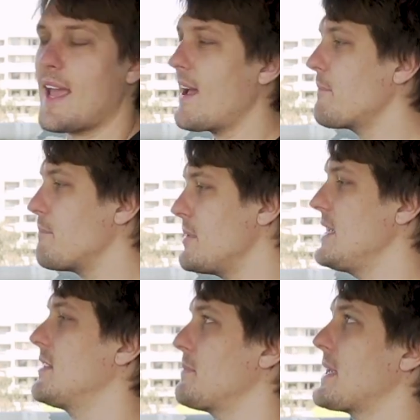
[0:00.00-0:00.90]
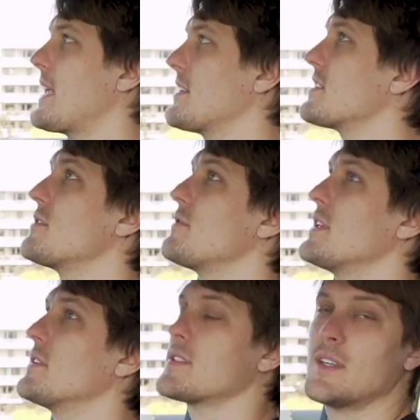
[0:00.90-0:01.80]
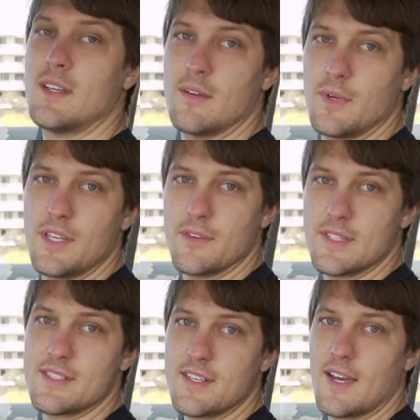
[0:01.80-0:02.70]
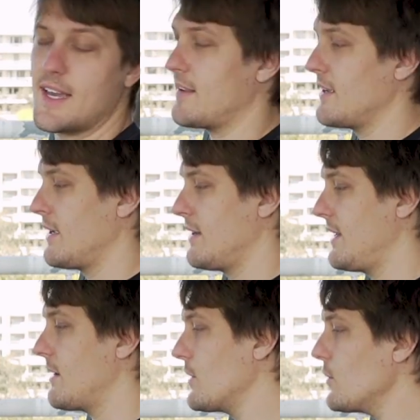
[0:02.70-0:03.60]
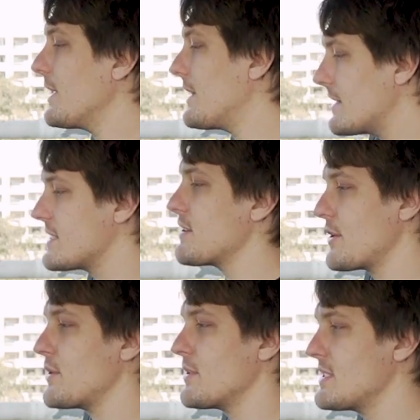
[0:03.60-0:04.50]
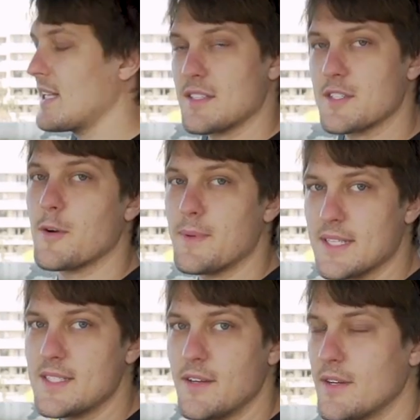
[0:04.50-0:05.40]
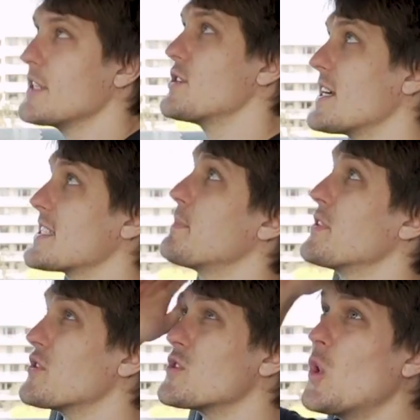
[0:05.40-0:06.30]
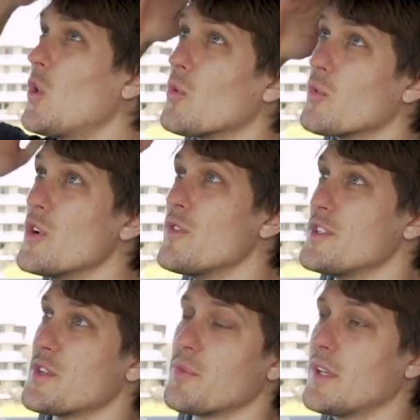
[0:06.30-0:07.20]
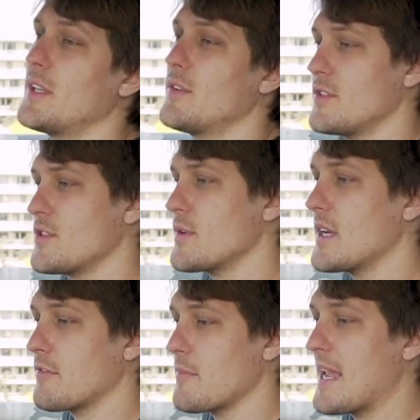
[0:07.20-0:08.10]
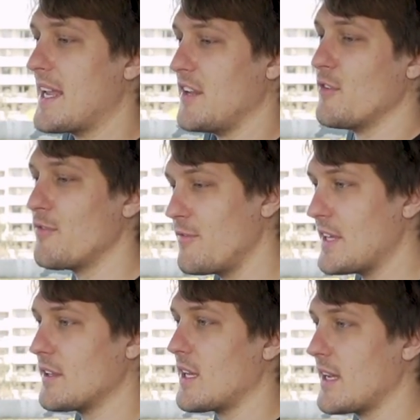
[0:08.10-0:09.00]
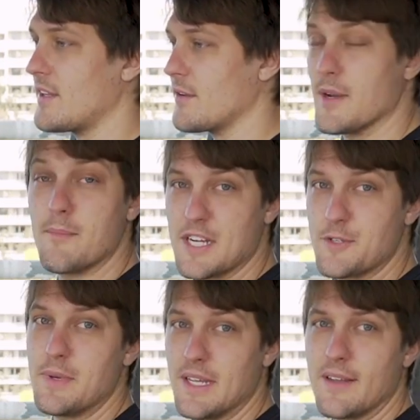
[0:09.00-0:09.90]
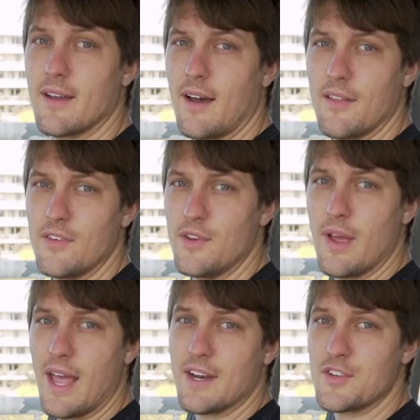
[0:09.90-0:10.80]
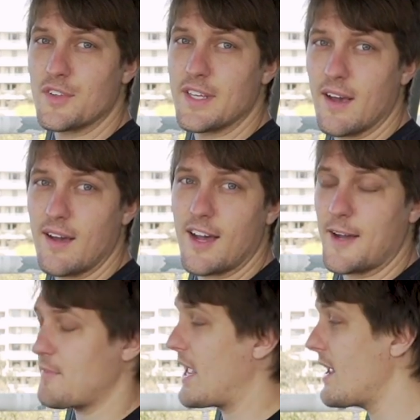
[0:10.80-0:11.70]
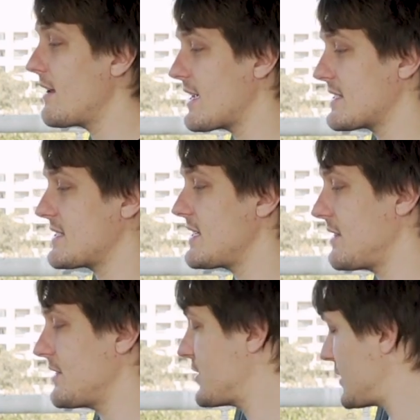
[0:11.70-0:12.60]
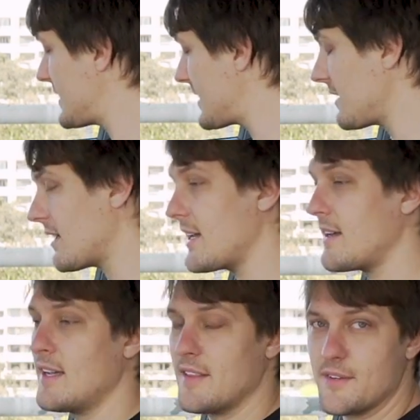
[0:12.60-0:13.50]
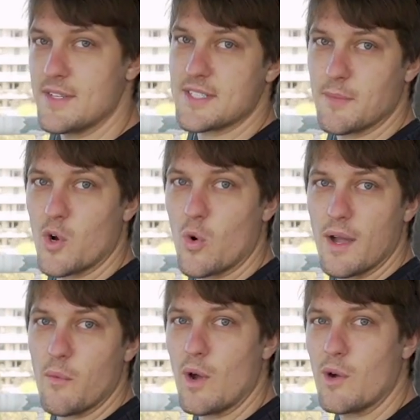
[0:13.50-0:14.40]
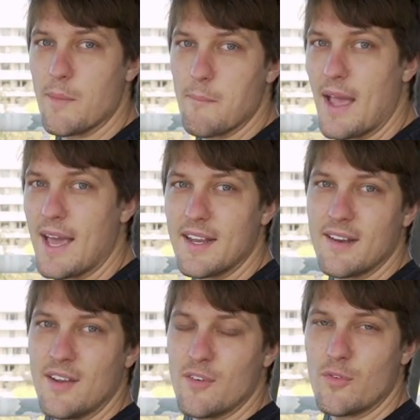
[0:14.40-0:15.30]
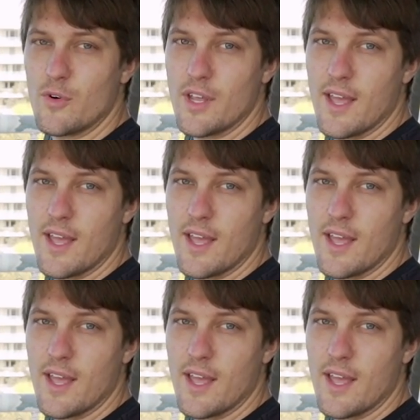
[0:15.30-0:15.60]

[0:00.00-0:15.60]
how big the Picanto feels when you're inside. Now, annoyingly, there's no telescopic steering adjust, but the tall roof is a really good trick for making you feel like you're in a much bigger car than you actually are. And as I said in the GT line, there is some quite welcome padding for your